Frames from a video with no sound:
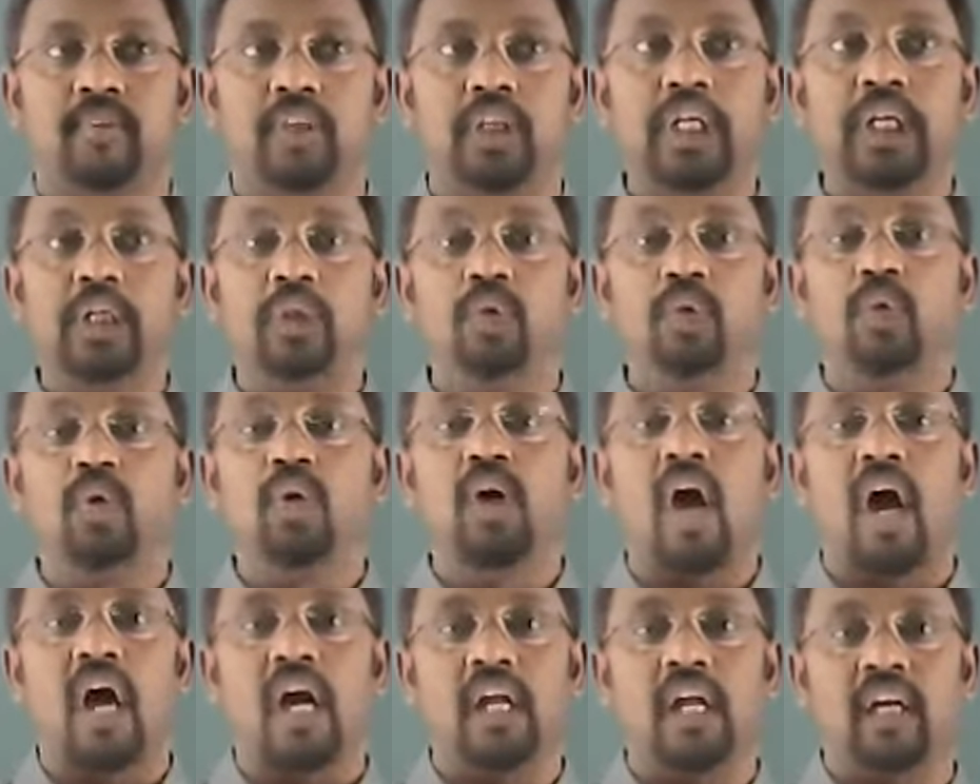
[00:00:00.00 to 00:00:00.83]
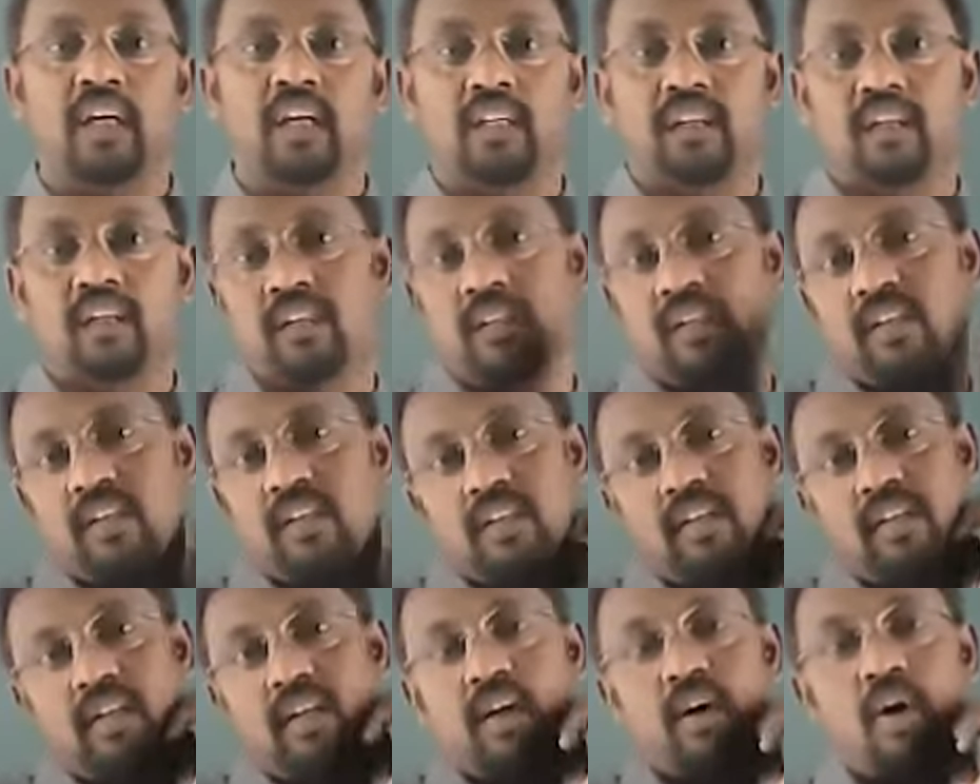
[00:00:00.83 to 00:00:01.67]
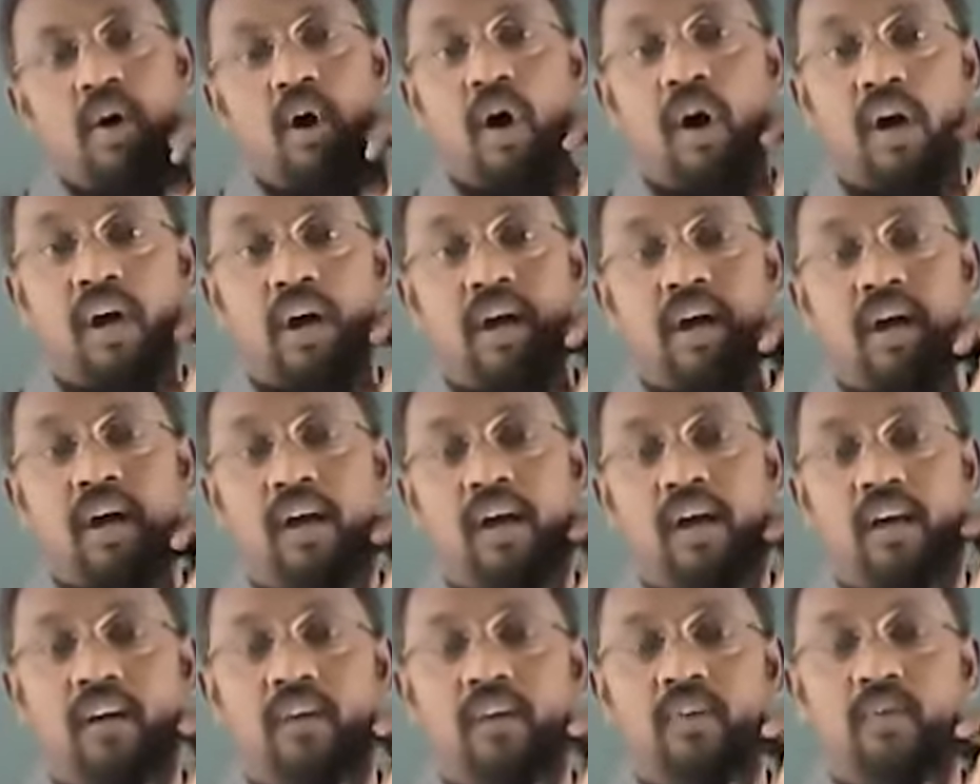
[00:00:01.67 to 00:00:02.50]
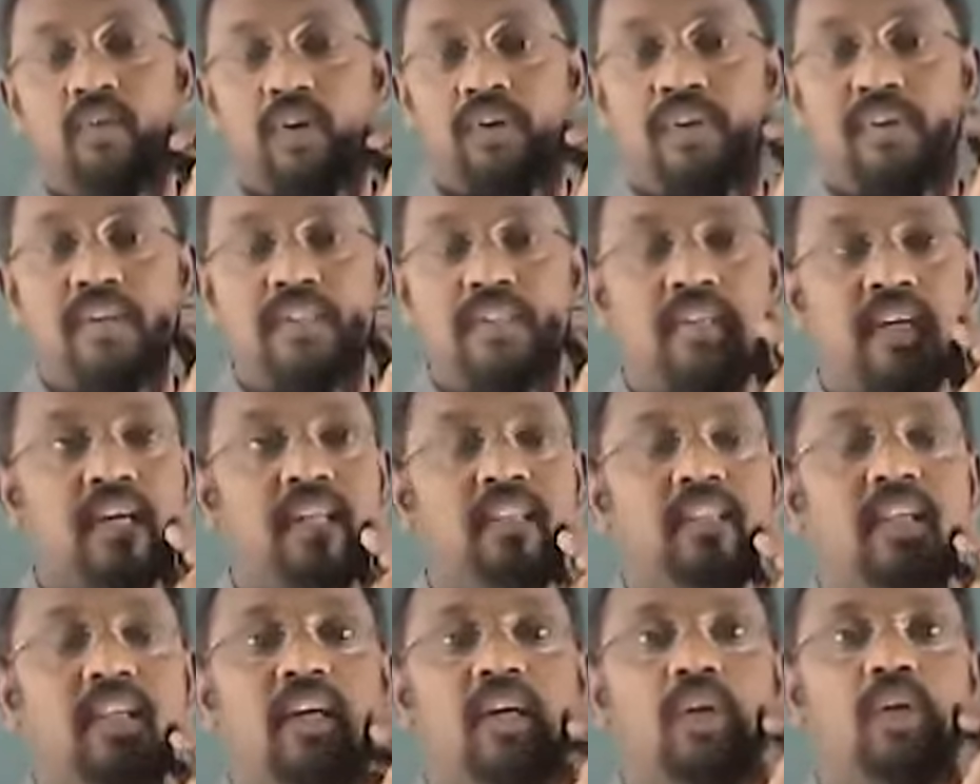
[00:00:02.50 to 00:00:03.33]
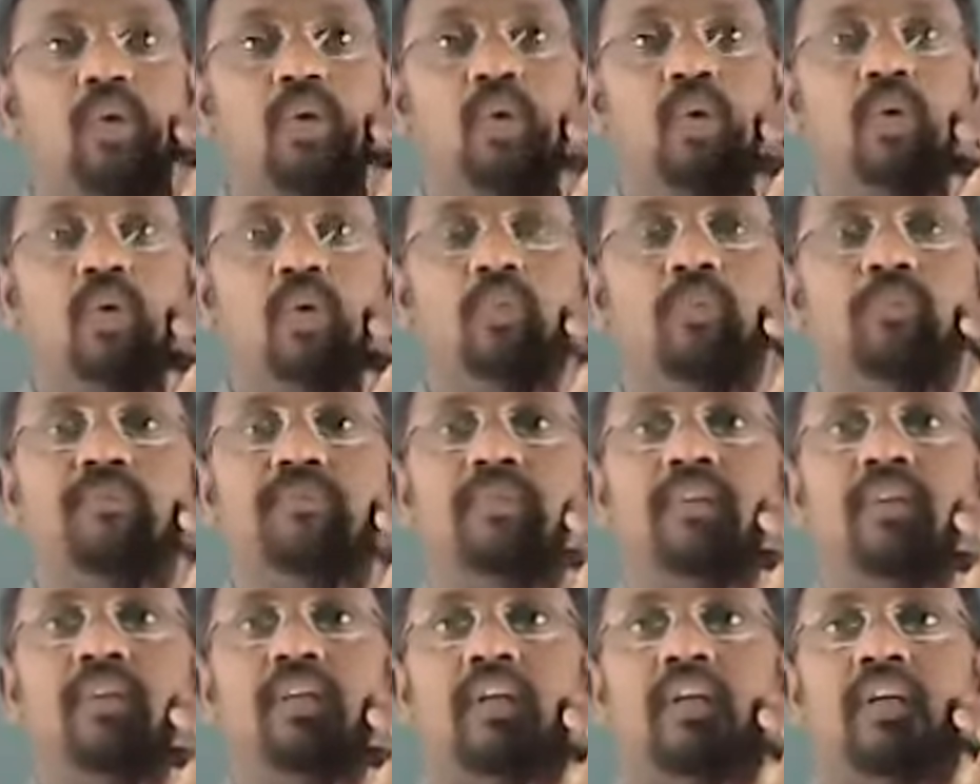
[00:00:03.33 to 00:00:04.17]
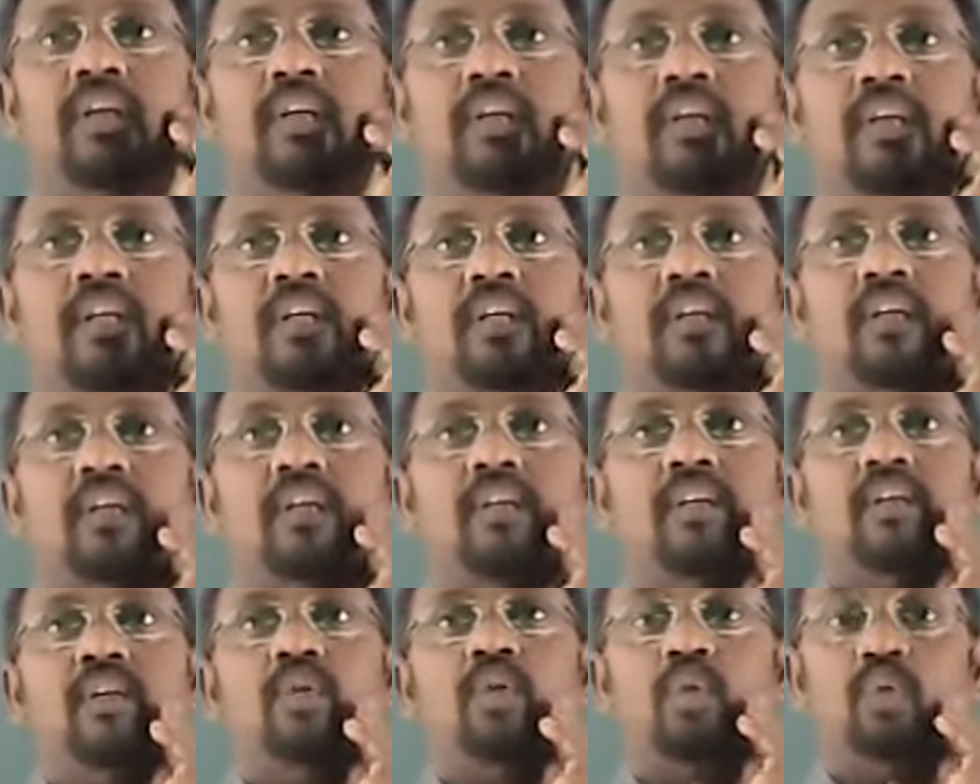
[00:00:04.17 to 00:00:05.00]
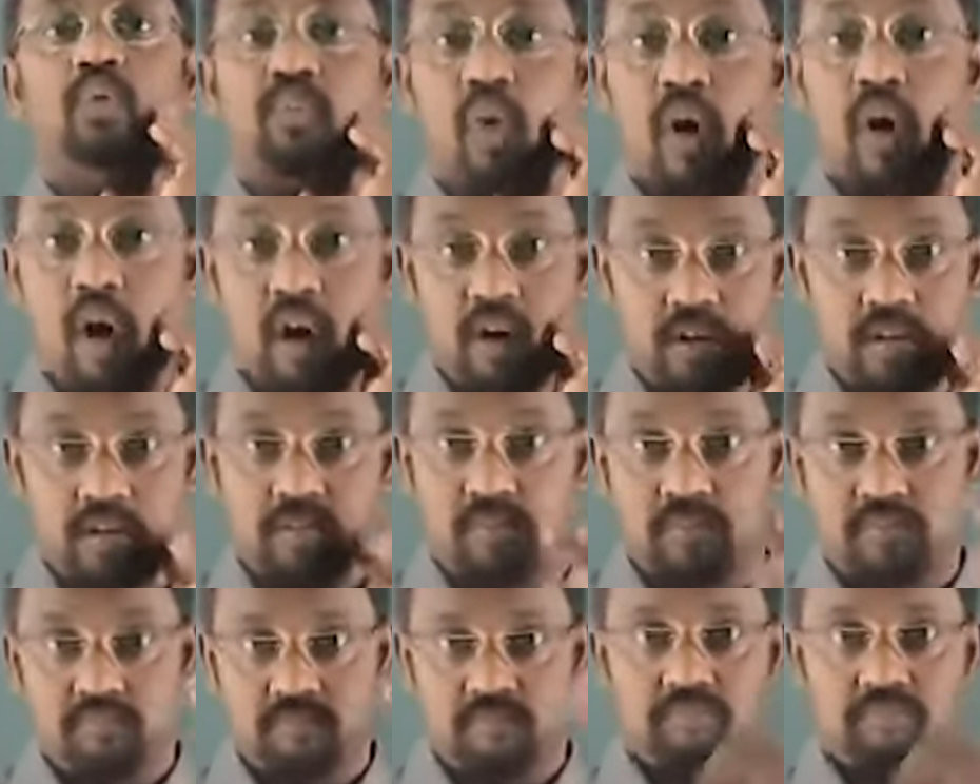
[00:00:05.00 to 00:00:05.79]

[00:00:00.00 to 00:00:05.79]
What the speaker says: Idurgali, or what we say in Telugu, Tufan.